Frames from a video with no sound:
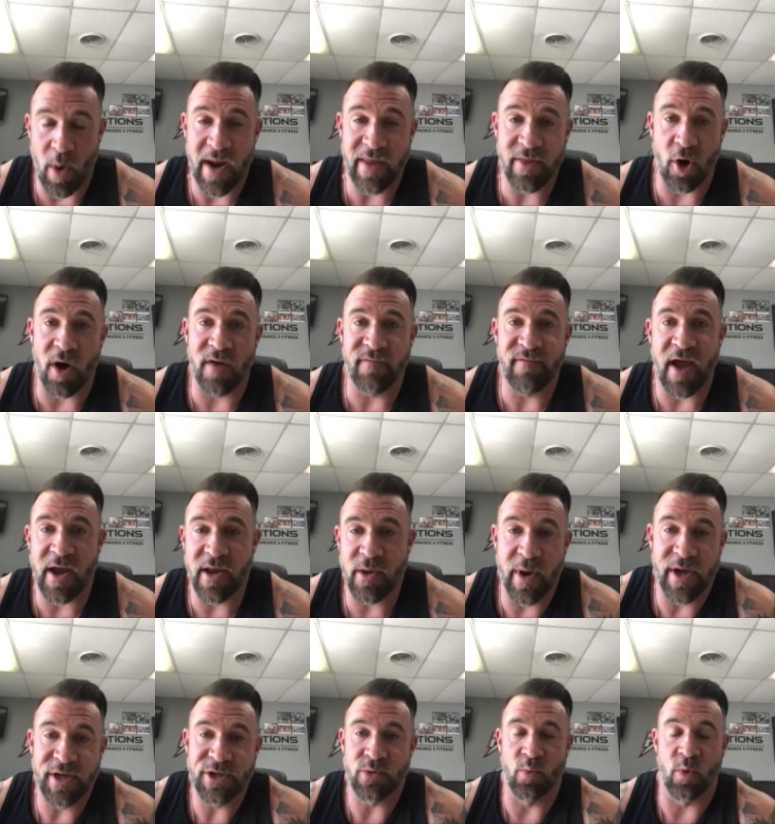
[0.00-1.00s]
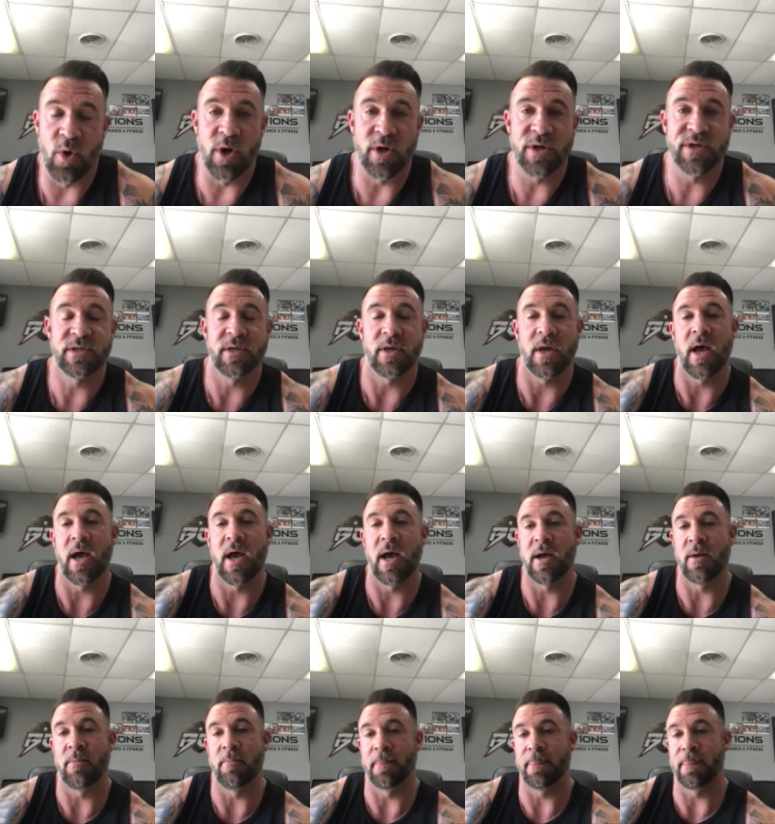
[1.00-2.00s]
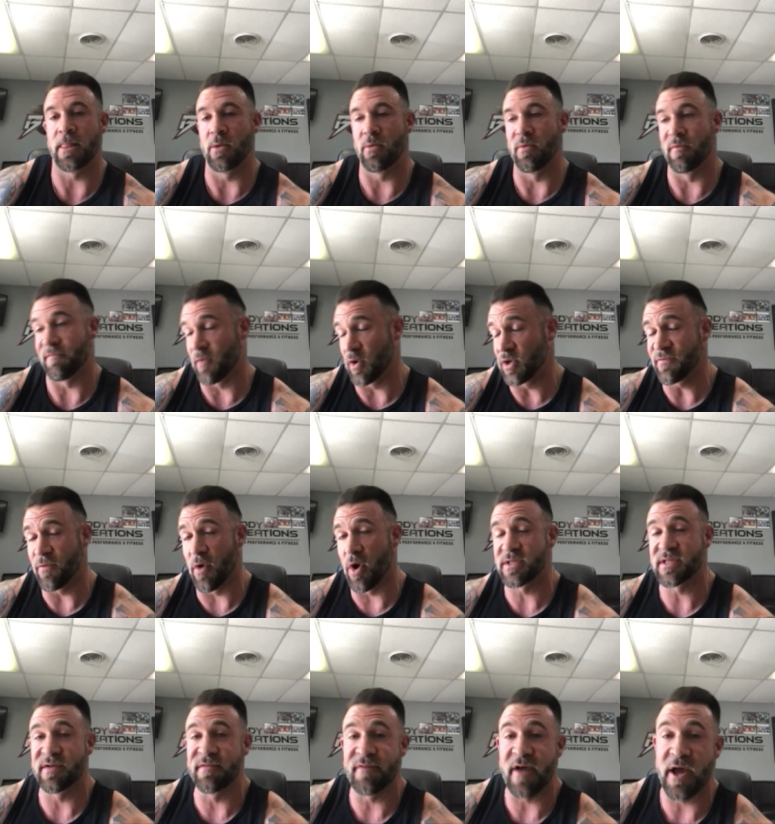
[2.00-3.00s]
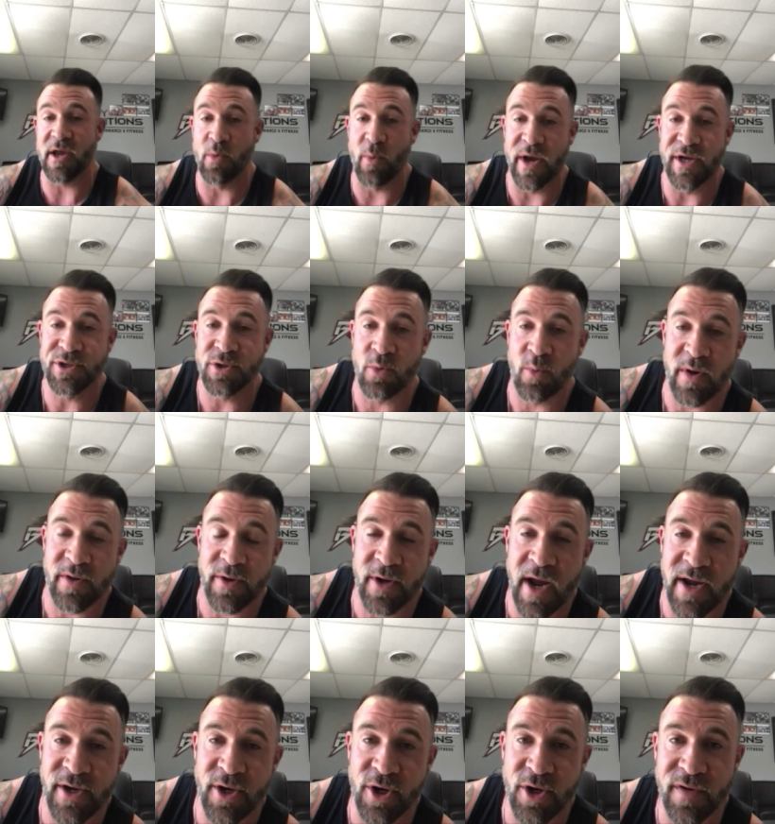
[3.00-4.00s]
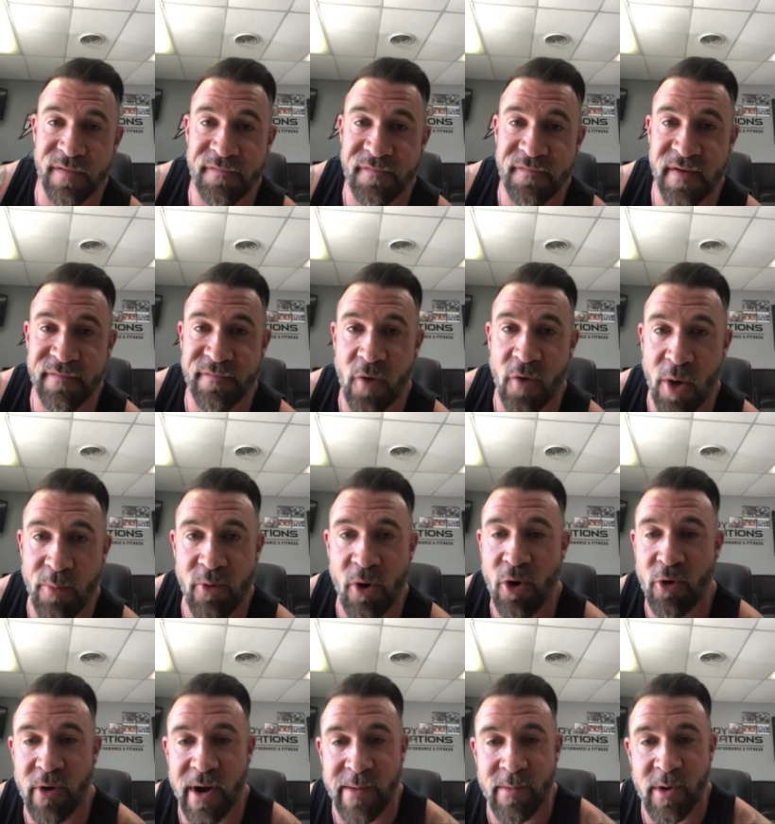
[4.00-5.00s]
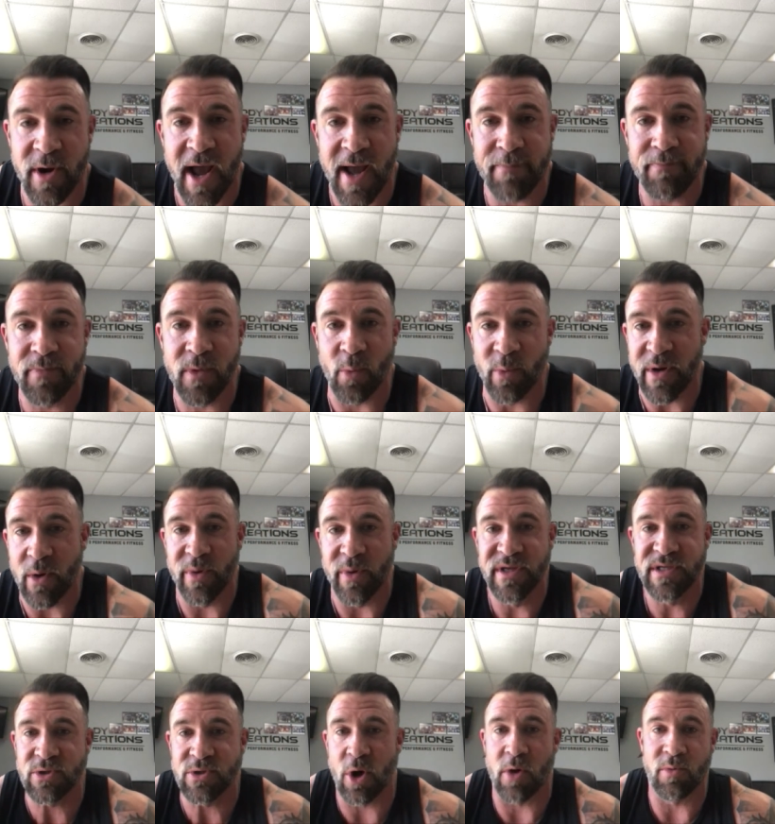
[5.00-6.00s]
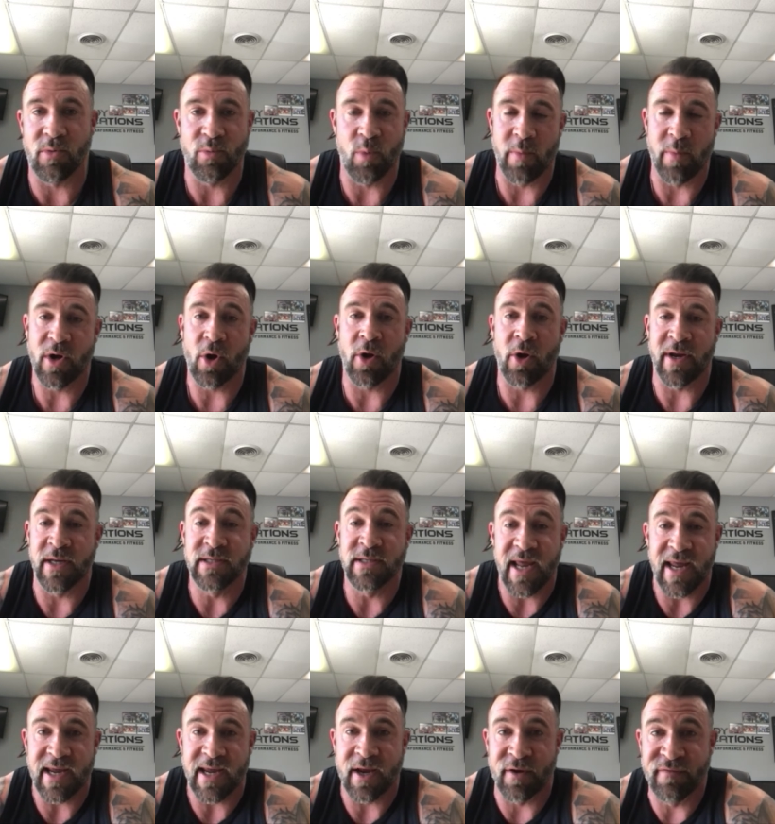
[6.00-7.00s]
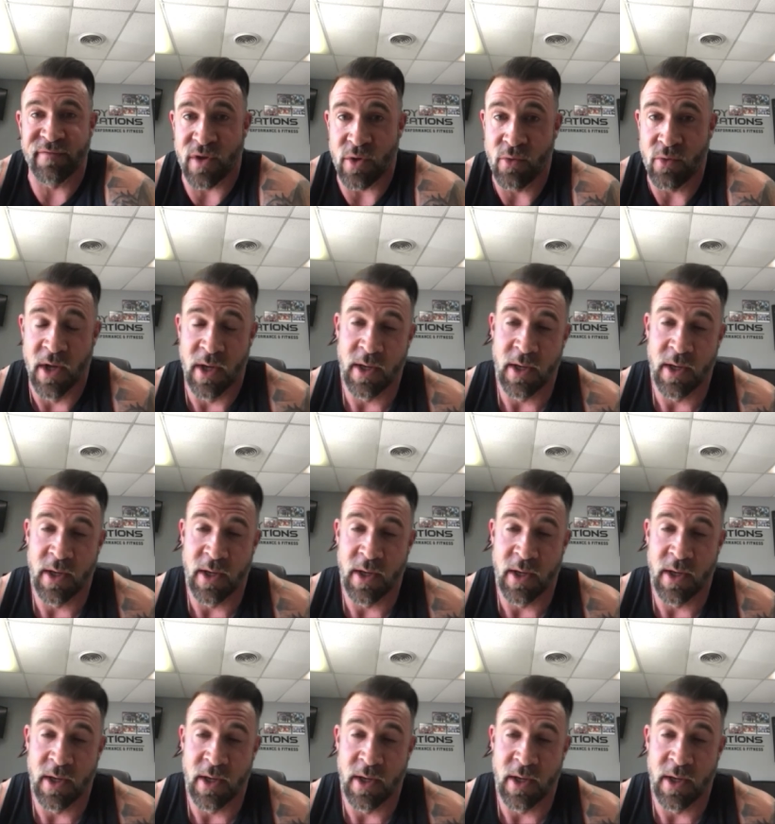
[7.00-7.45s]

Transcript: that our evaluation works, well, first of all, it's an evaluation on whether or not you're a good fit for our program or not. We start with what we call an intake interview.